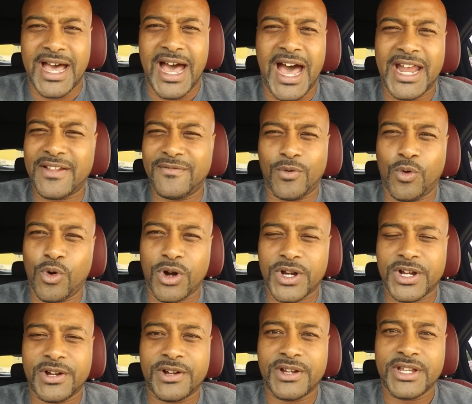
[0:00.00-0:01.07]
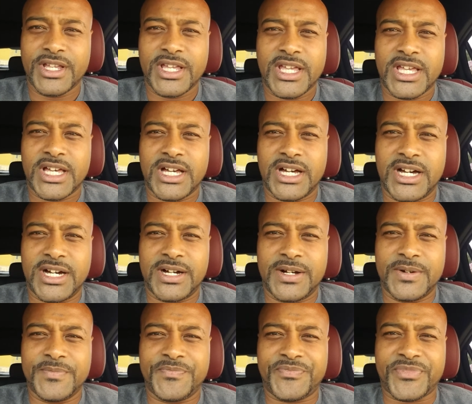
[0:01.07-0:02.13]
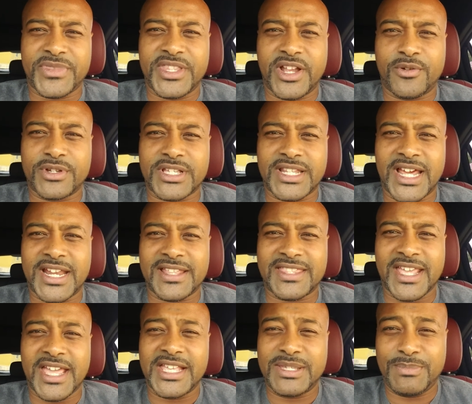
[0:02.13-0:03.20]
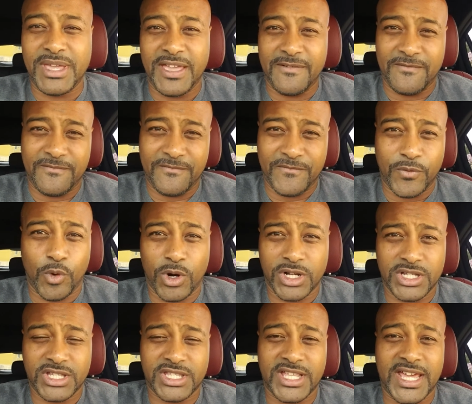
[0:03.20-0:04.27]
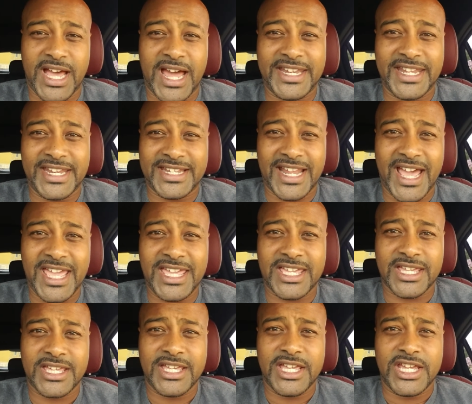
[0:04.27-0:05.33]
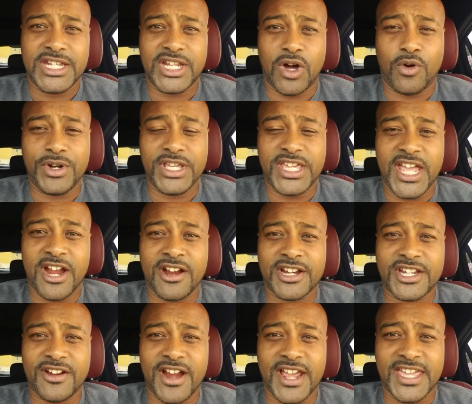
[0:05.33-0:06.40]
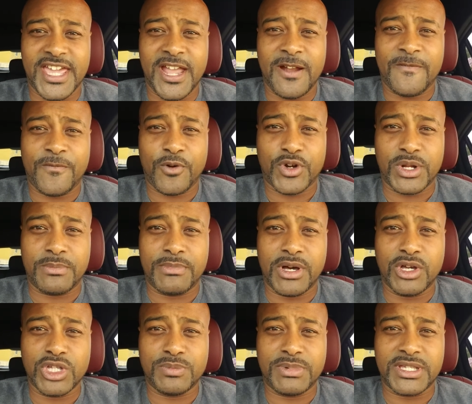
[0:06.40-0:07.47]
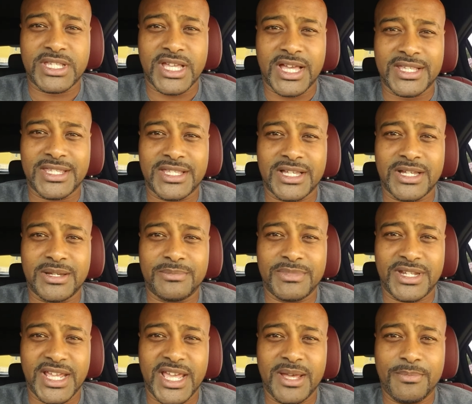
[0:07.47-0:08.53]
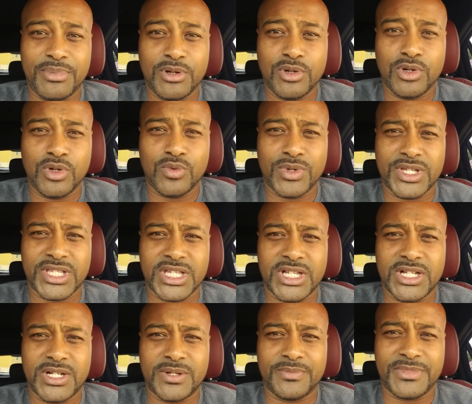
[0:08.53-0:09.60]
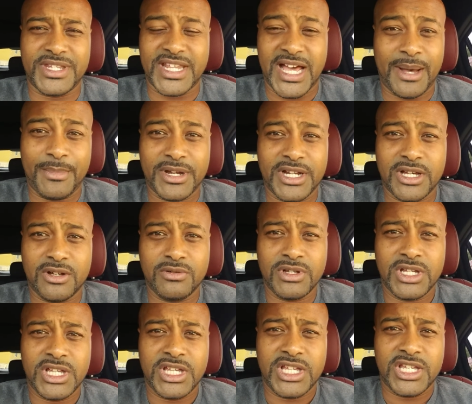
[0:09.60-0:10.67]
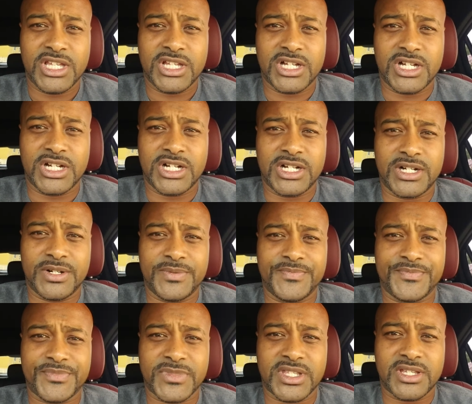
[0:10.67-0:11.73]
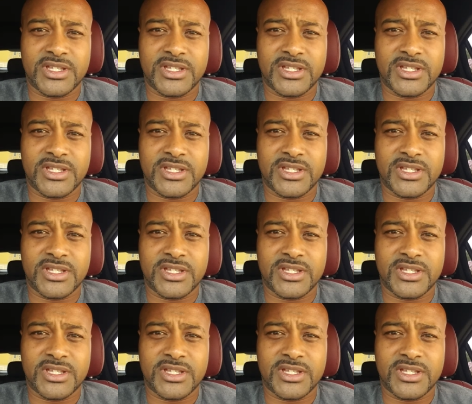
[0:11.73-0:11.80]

out of order. Um, there was a lot of things being force that I didn't like. The only character I cared for the most besides um, Deadpool was um, Domino. Um,